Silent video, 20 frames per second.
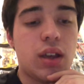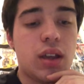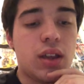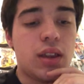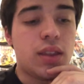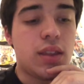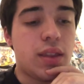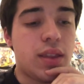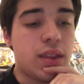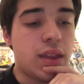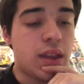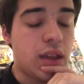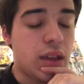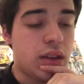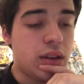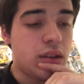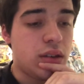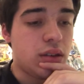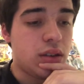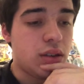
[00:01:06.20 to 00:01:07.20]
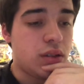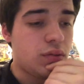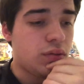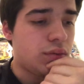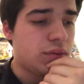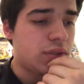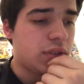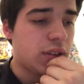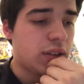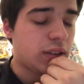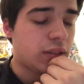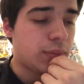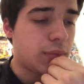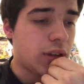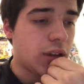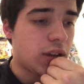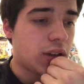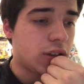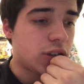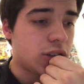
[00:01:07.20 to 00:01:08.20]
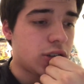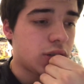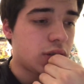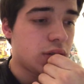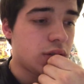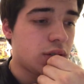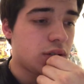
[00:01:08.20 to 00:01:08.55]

and then what was the next match?